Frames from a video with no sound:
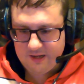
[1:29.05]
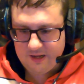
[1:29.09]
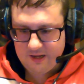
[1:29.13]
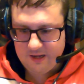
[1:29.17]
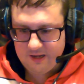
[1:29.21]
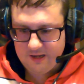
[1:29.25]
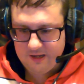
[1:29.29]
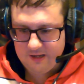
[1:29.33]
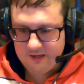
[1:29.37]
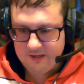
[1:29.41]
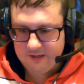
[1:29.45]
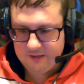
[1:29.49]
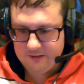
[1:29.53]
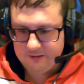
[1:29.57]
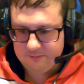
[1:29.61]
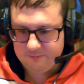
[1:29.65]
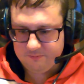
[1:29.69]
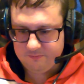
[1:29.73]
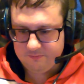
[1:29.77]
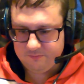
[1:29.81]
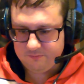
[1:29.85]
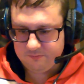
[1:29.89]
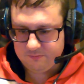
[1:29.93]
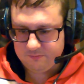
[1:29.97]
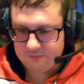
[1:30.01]

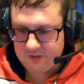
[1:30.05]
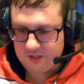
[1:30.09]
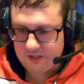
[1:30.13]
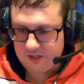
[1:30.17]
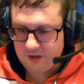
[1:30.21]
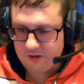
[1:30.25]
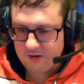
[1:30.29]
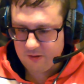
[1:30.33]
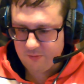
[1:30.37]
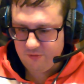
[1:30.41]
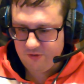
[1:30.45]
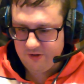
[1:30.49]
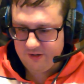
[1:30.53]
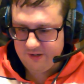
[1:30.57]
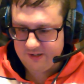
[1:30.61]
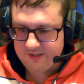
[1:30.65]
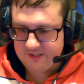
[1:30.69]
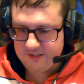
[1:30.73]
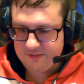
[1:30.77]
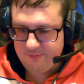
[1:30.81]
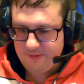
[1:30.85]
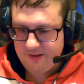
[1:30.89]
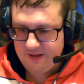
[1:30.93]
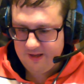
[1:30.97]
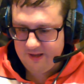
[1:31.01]
Got Britney
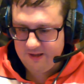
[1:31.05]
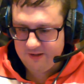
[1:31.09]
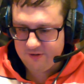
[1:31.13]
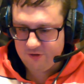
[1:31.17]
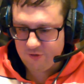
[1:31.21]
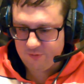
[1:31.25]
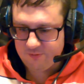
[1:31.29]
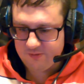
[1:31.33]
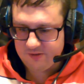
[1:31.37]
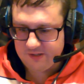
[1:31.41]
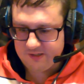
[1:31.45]
Spears, Oops,